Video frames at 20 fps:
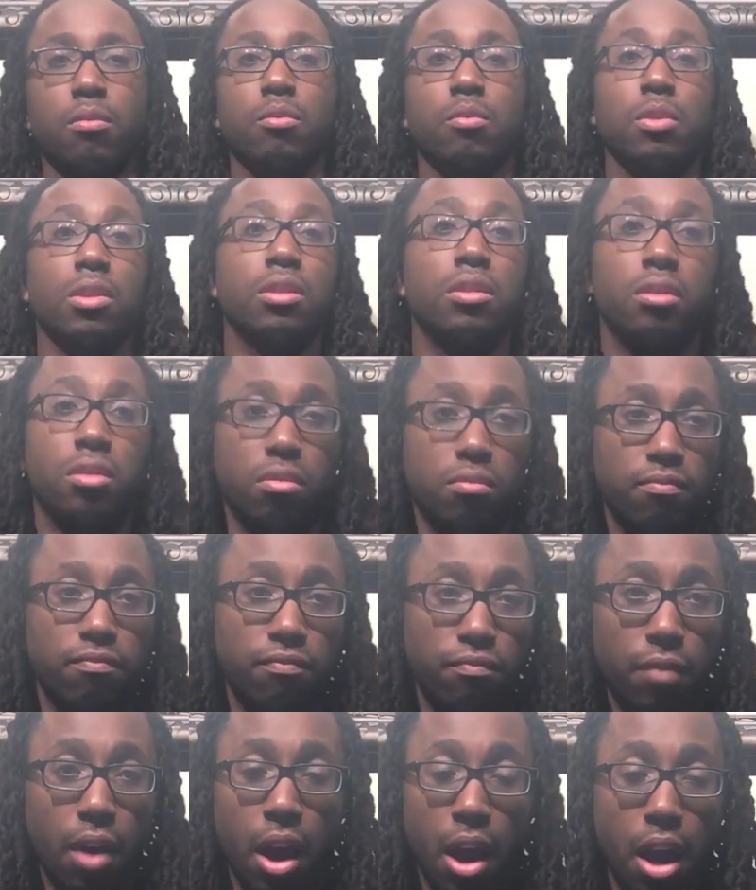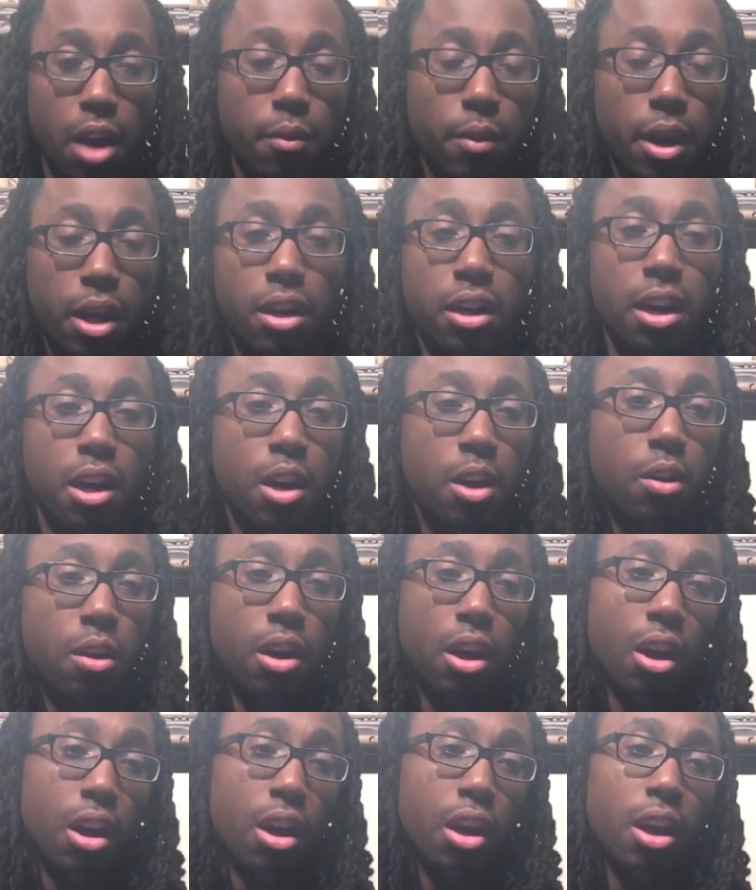what's hot right now.
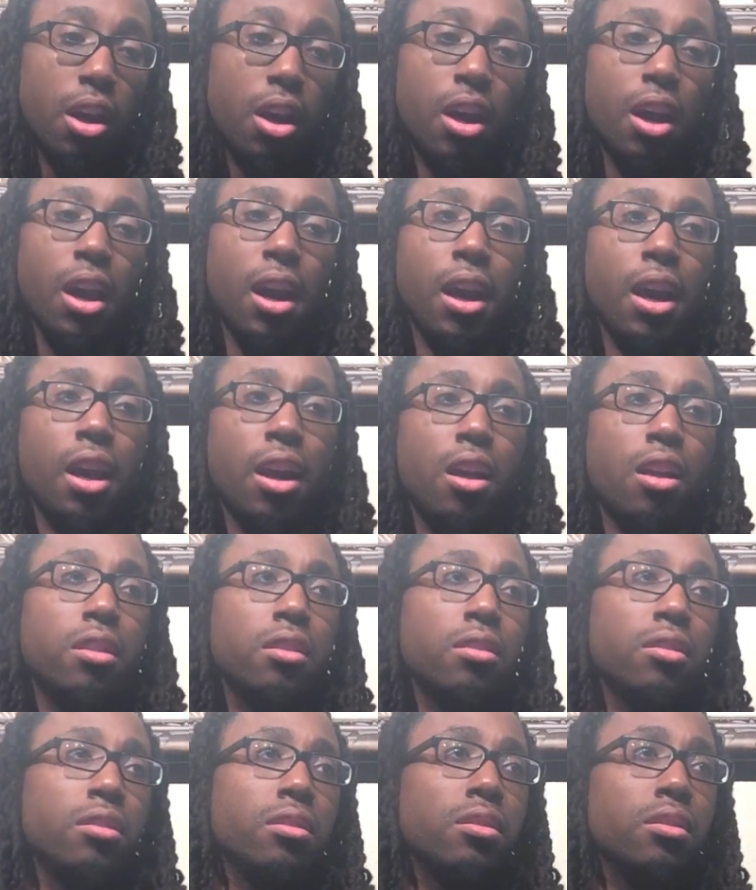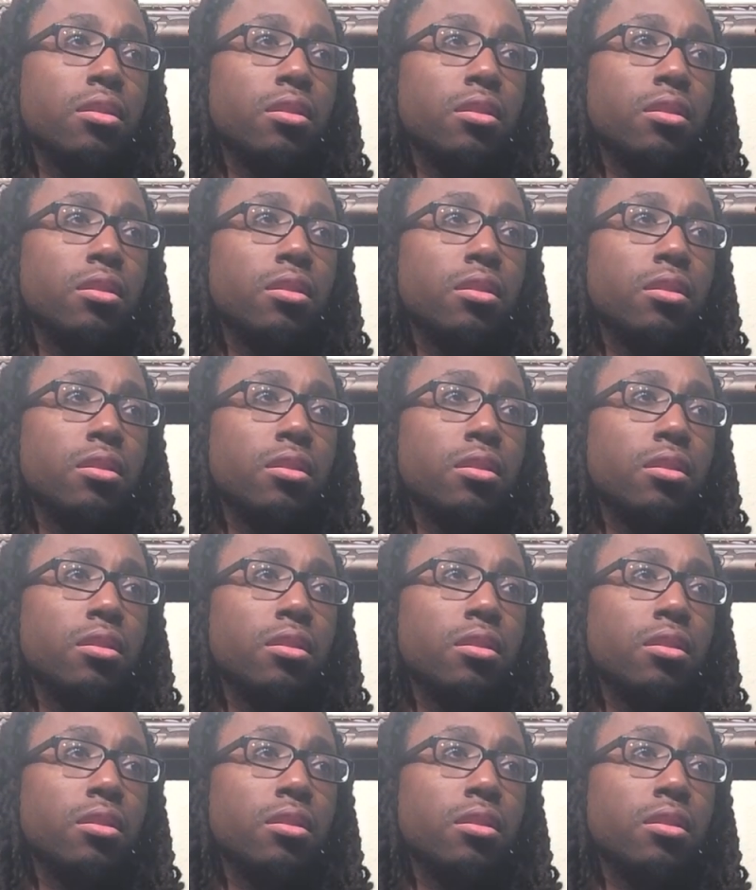And